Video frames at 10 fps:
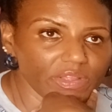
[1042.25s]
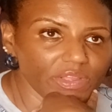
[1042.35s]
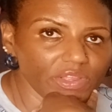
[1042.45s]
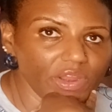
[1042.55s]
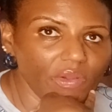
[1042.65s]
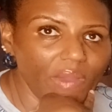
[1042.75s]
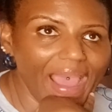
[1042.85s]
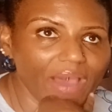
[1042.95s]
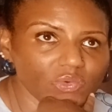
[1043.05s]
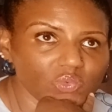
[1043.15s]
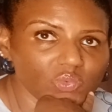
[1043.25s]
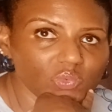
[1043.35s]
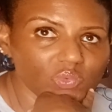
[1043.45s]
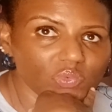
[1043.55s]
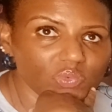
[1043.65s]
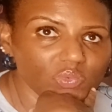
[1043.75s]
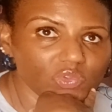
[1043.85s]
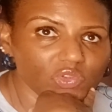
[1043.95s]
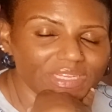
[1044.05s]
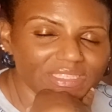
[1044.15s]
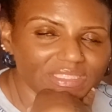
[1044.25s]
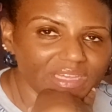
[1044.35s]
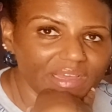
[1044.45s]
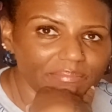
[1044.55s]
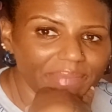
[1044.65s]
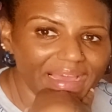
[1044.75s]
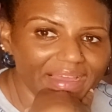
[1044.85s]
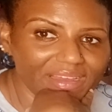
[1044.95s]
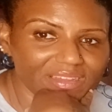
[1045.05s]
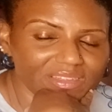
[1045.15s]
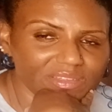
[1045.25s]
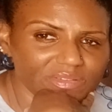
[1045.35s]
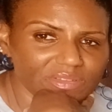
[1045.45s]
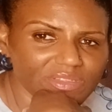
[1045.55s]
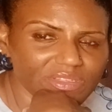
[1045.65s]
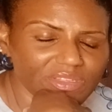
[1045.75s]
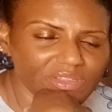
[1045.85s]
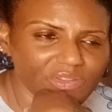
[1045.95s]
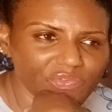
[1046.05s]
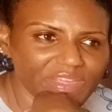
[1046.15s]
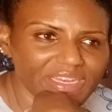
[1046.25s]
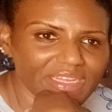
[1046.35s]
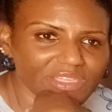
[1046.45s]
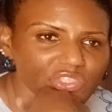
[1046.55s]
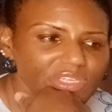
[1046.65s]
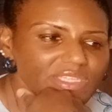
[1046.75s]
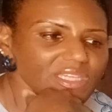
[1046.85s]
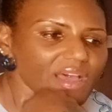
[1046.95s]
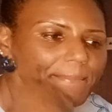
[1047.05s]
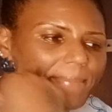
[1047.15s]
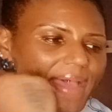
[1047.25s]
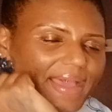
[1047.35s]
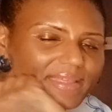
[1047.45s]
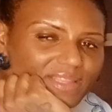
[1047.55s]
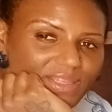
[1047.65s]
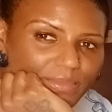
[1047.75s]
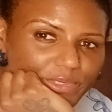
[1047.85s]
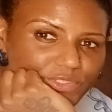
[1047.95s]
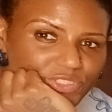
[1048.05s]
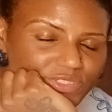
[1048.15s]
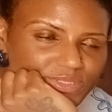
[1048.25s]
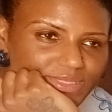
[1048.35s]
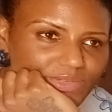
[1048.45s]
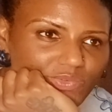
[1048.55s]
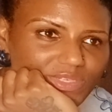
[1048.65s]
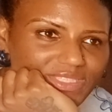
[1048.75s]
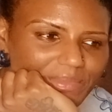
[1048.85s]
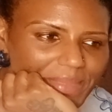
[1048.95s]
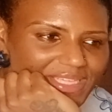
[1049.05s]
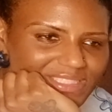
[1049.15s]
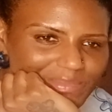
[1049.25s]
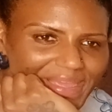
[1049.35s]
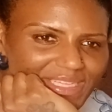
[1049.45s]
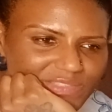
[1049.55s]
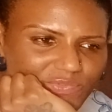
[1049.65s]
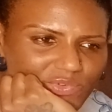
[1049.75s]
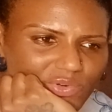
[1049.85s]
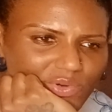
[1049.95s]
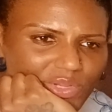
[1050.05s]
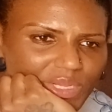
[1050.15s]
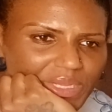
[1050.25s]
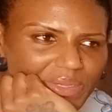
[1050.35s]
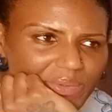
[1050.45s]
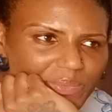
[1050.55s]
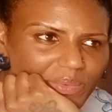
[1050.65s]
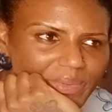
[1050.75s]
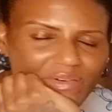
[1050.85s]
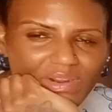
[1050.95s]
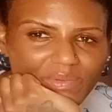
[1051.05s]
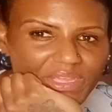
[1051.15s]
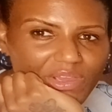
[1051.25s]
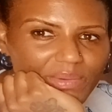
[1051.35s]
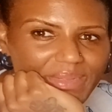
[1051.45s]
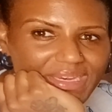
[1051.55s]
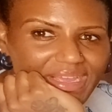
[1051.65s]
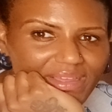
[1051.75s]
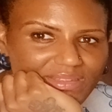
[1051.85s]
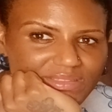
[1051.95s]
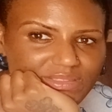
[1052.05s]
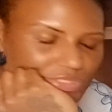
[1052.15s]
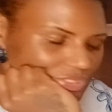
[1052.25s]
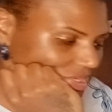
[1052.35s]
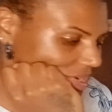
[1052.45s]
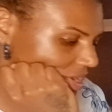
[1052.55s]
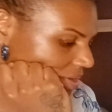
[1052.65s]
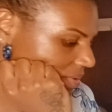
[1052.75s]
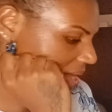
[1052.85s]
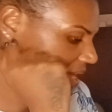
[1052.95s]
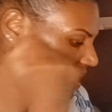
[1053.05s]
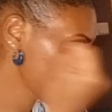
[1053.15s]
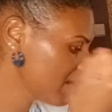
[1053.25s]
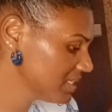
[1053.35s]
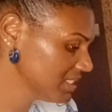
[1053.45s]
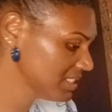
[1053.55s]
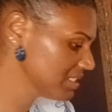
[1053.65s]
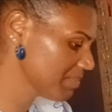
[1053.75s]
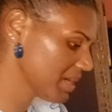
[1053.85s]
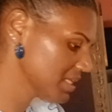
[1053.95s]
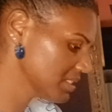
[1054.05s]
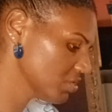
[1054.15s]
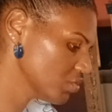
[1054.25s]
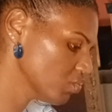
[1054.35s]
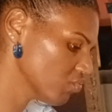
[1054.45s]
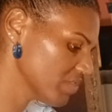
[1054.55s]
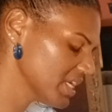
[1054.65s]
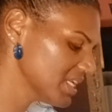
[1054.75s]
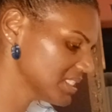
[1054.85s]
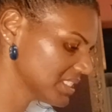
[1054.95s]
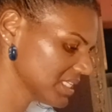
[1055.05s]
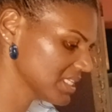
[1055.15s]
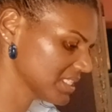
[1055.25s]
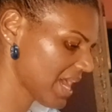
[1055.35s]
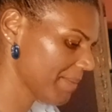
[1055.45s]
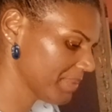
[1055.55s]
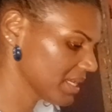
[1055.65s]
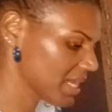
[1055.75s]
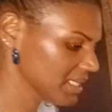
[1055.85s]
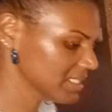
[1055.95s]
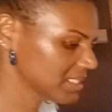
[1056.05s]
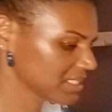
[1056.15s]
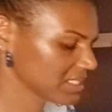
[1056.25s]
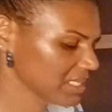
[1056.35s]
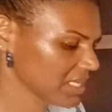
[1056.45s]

you know how you need to unpack the feelings, you need to unpack the emotions in order to make space for well, where are we going next? You know, and, and this is a person who really seeks happiness.